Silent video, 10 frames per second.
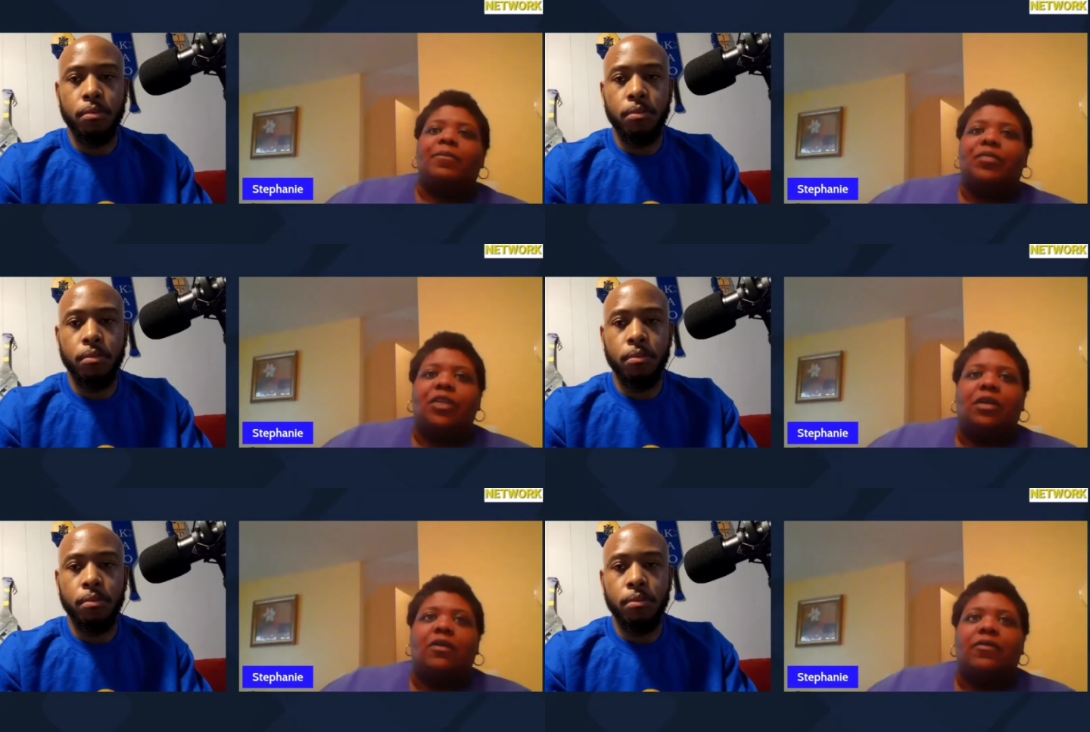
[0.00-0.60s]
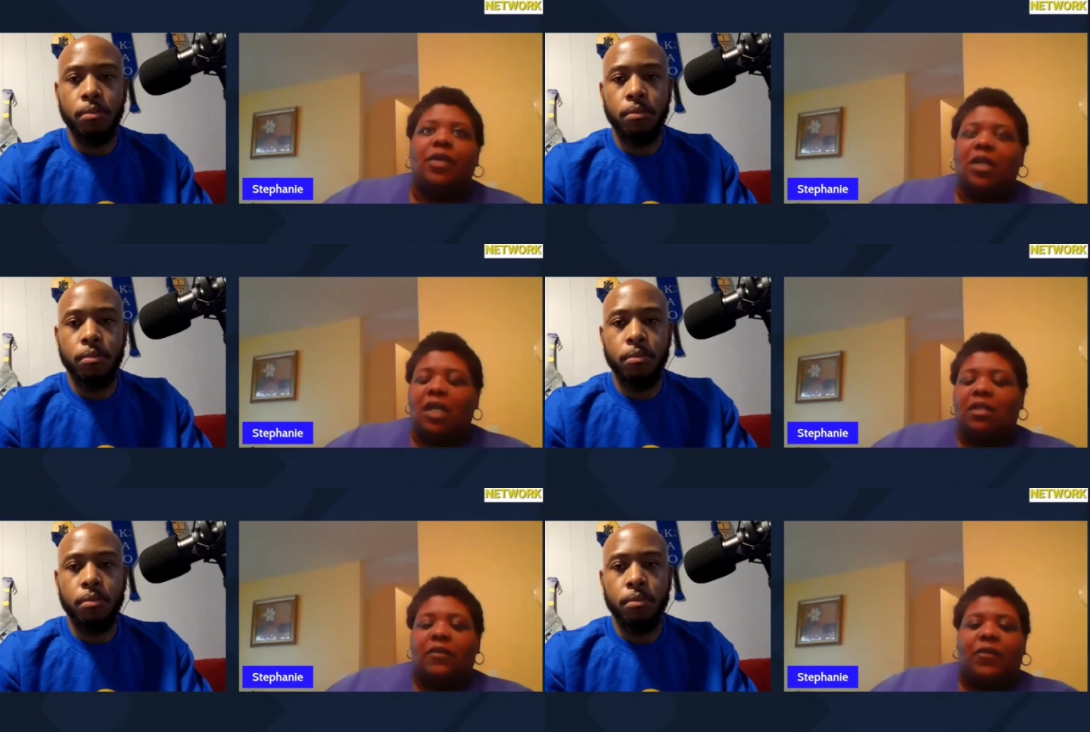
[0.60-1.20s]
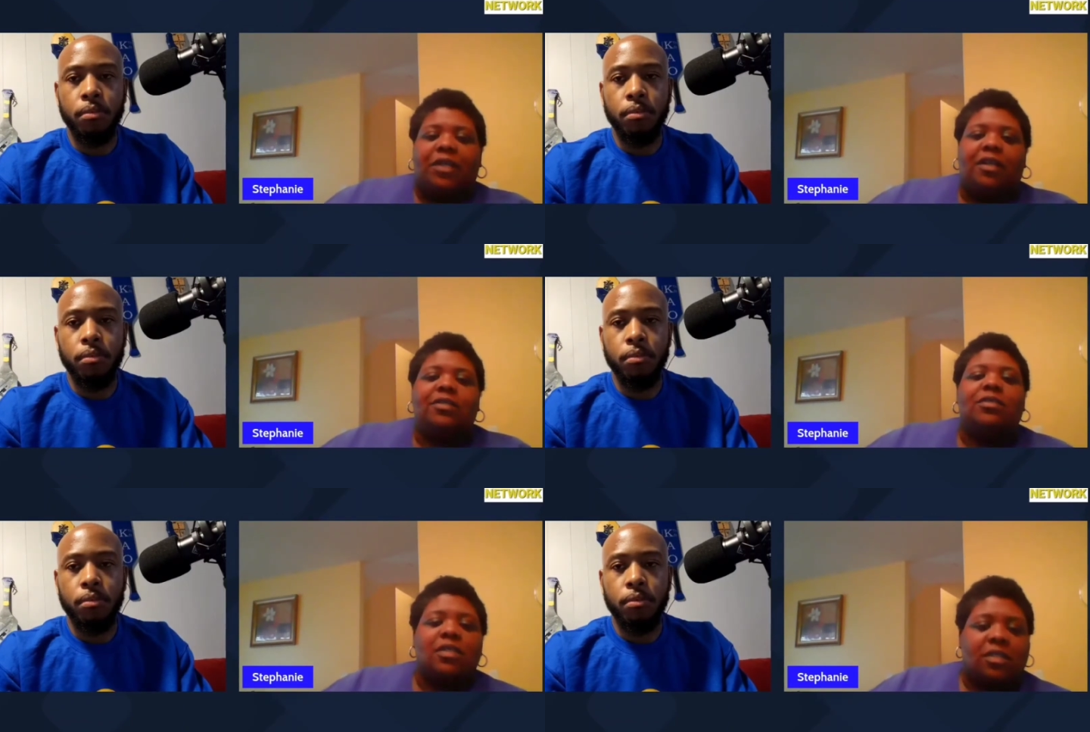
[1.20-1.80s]
Speaker 1: you know, figured out their
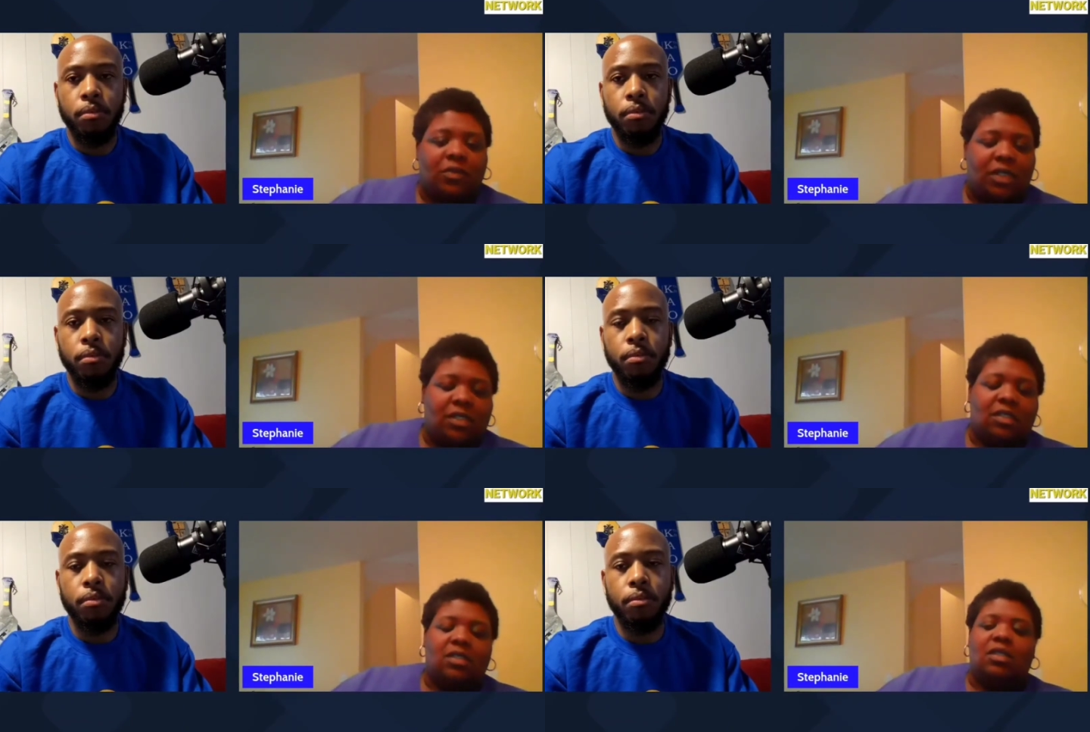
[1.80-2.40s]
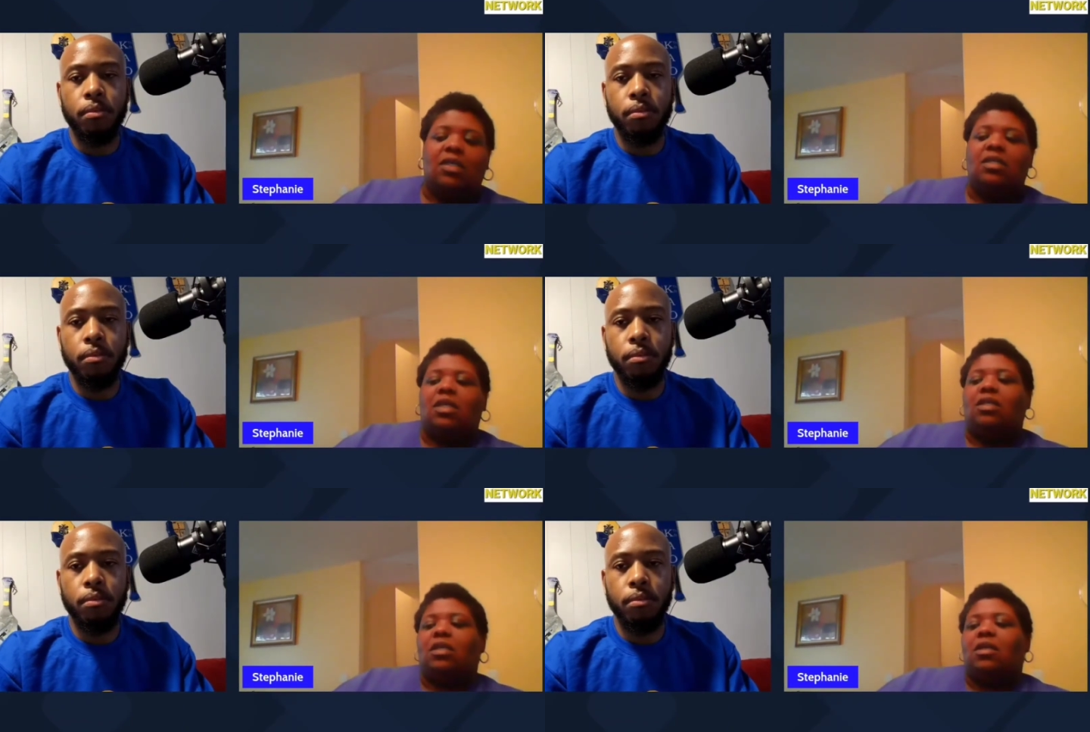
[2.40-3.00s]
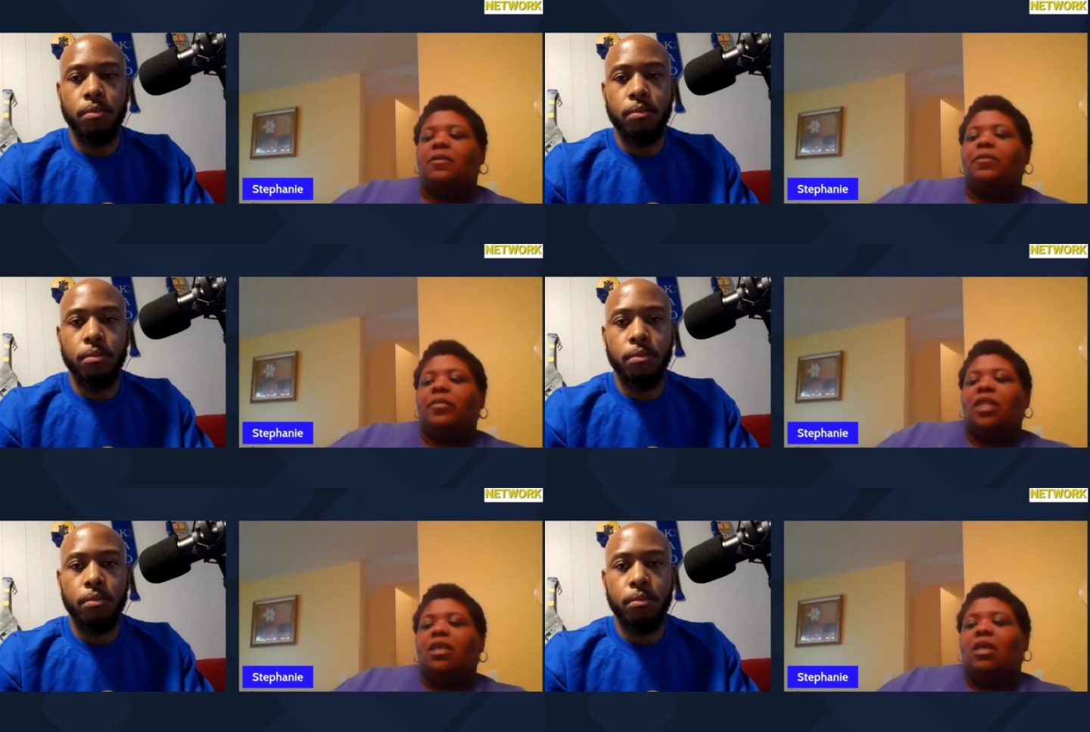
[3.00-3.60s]
financial situations and things like that.
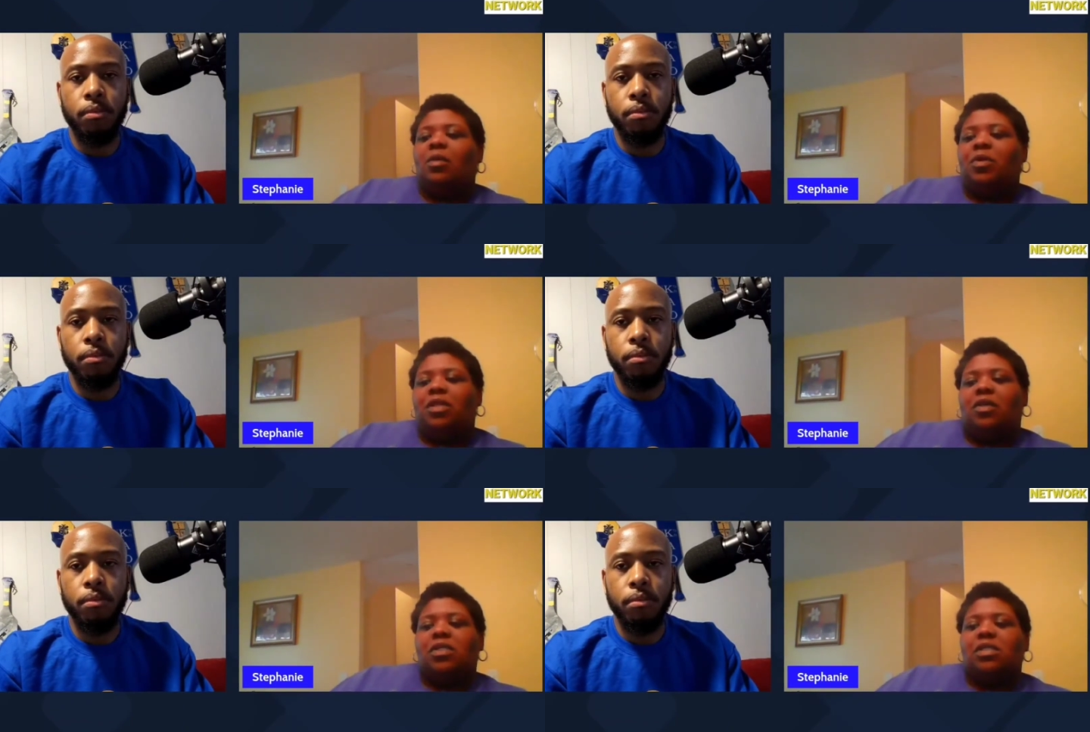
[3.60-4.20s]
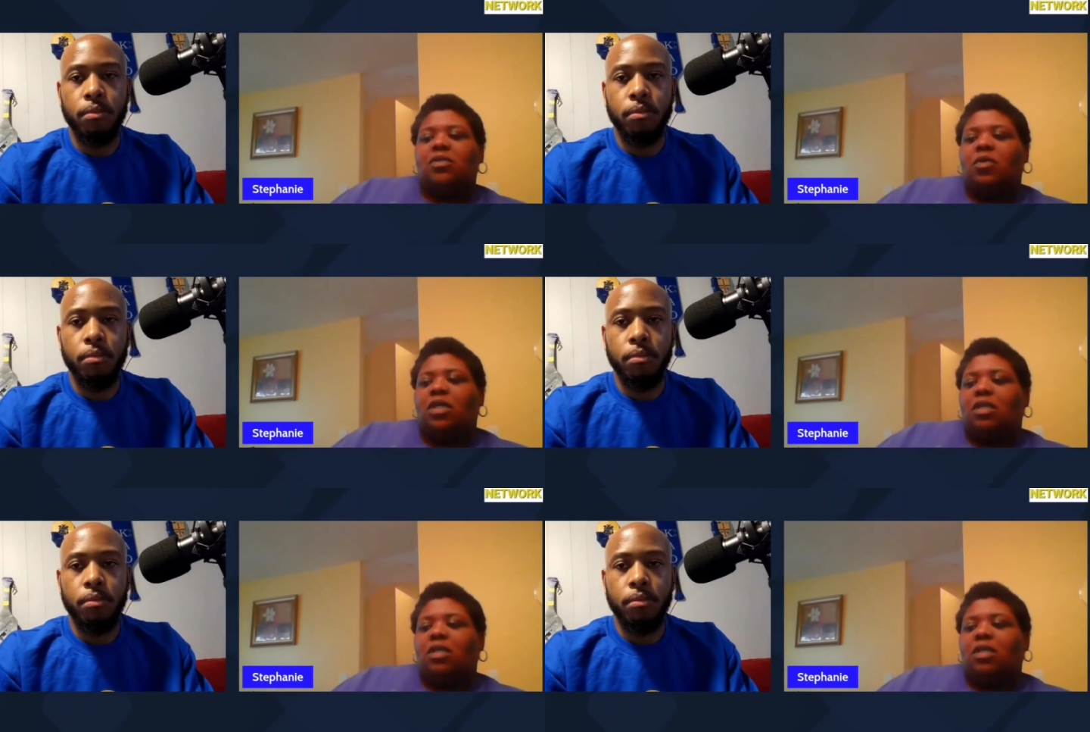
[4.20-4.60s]
But there was this one